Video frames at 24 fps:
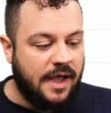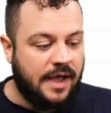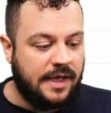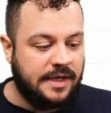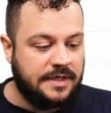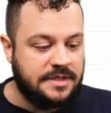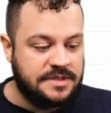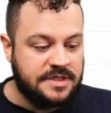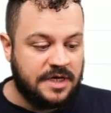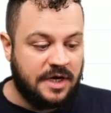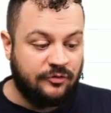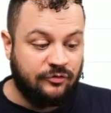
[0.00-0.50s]

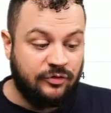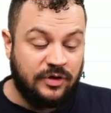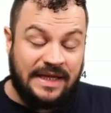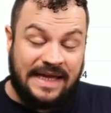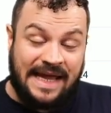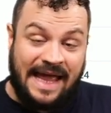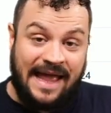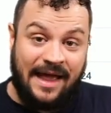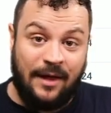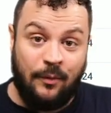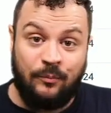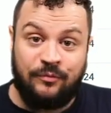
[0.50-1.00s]
a really
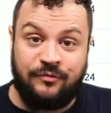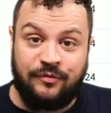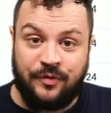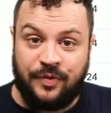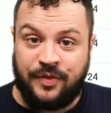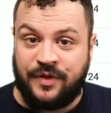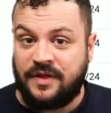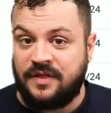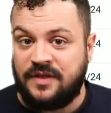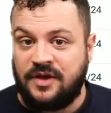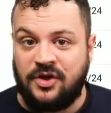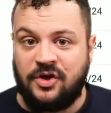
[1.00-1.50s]
helpful
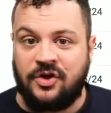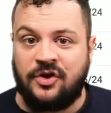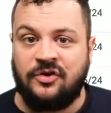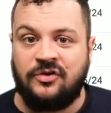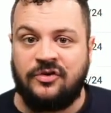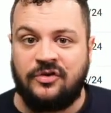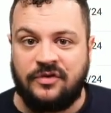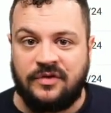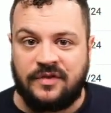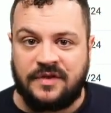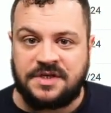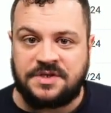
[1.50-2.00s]
thing that you can
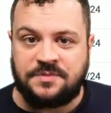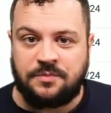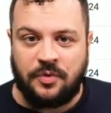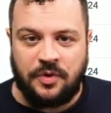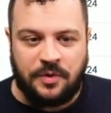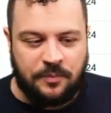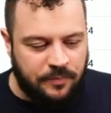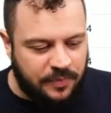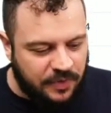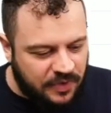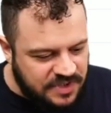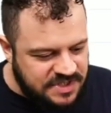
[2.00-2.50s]
do at this
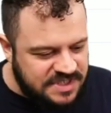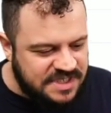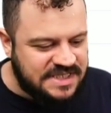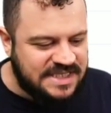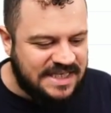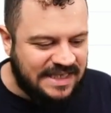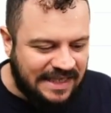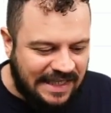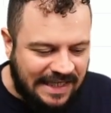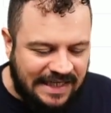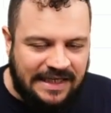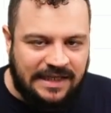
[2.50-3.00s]
point, because it's
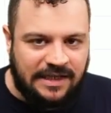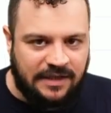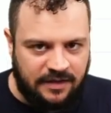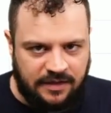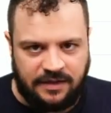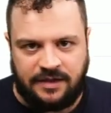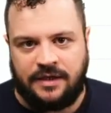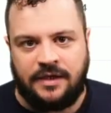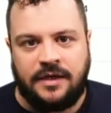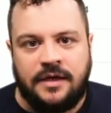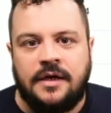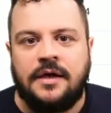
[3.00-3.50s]

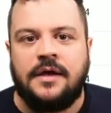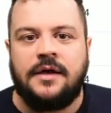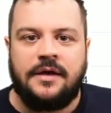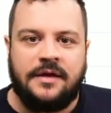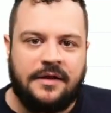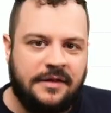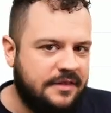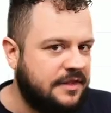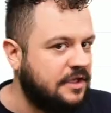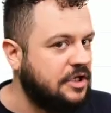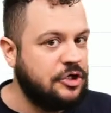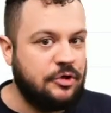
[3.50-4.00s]
likely
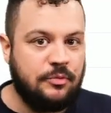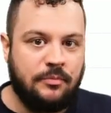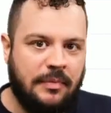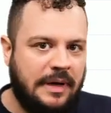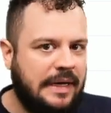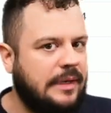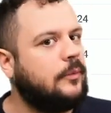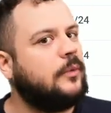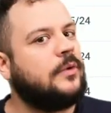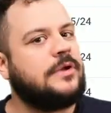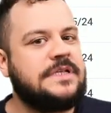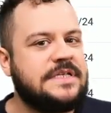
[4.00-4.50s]
that you
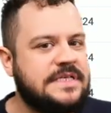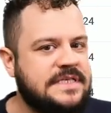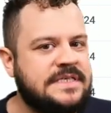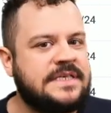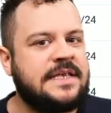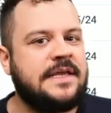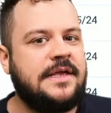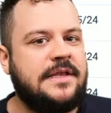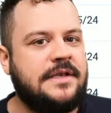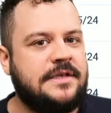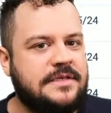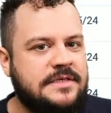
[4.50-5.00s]
might want to
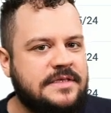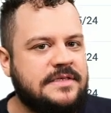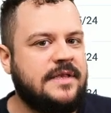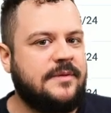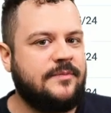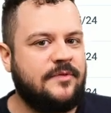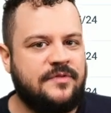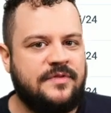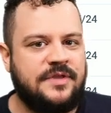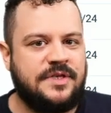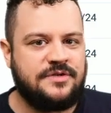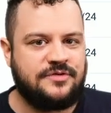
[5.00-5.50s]
send some
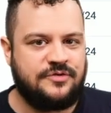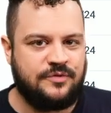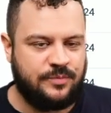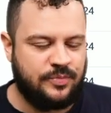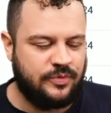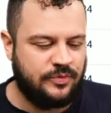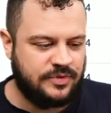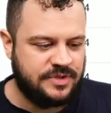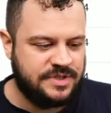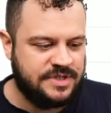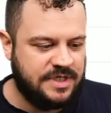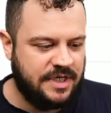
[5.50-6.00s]
of these
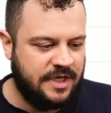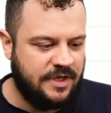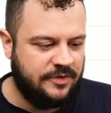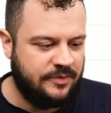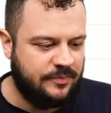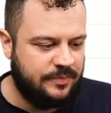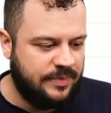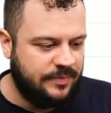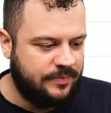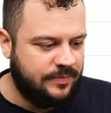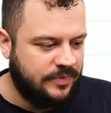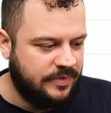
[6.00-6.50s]
reports to other
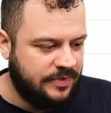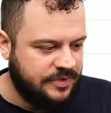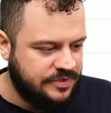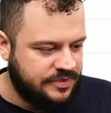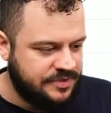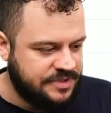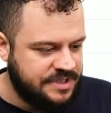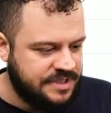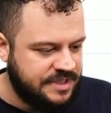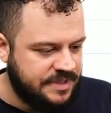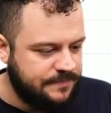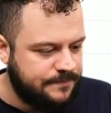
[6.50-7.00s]
people in your
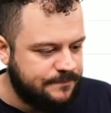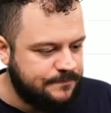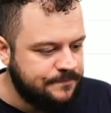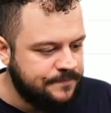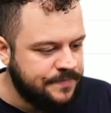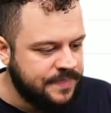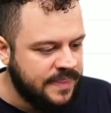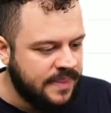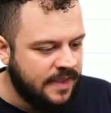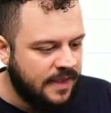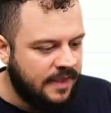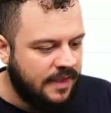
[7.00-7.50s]
team,
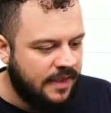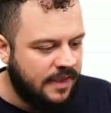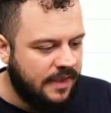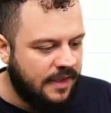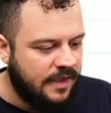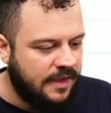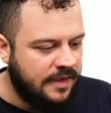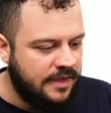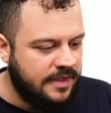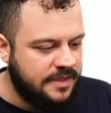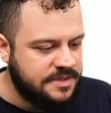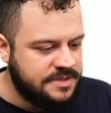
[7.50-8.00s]

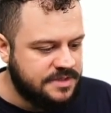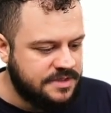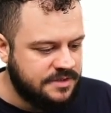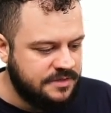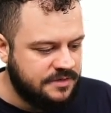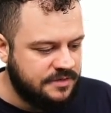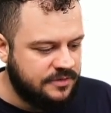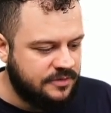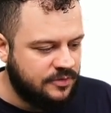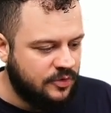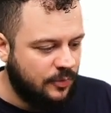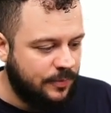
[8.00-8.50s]
is
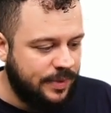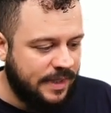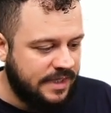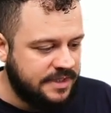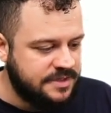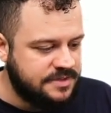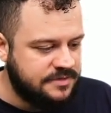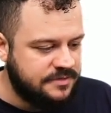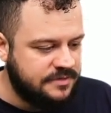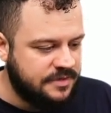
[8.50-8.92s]
go back to our